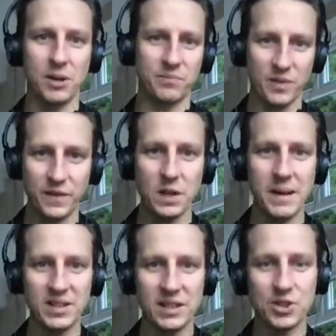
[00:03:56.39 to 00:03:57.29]
But
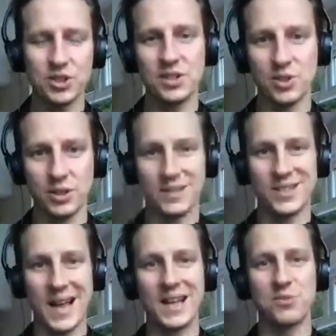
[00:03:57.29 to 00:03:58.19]
fundamentally, Justin Turner
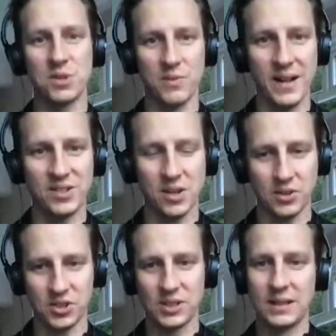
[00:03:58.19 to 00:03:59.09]
signs with the Red
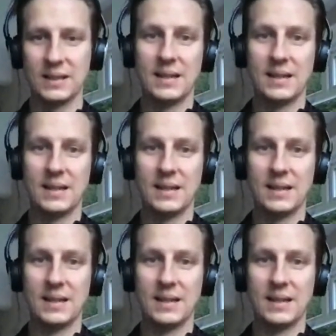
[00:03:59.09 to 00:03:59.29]
Sox.